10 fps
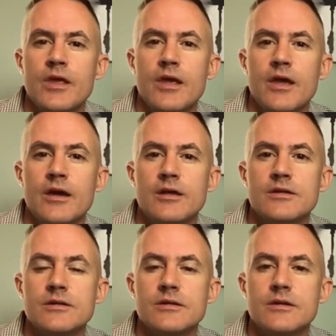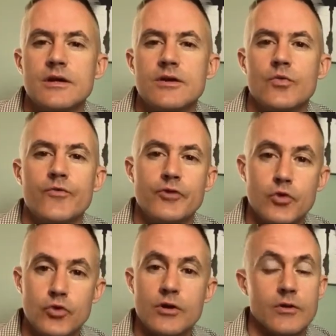And if you
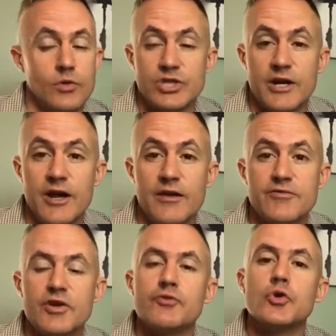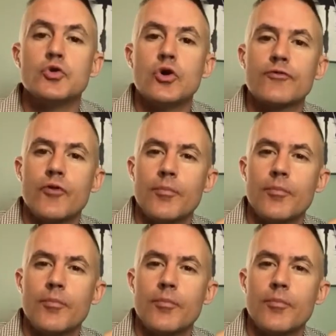look, which I have, if you look for